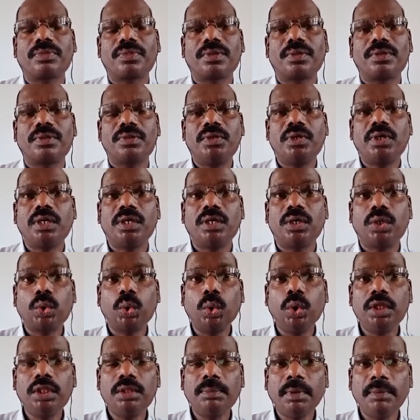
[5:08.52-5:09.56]
To
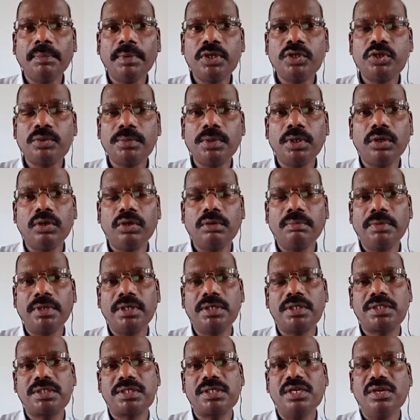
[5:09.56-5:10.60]
control the powers of the
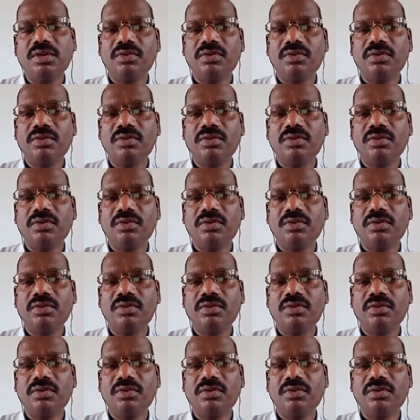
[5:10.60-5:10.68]
government,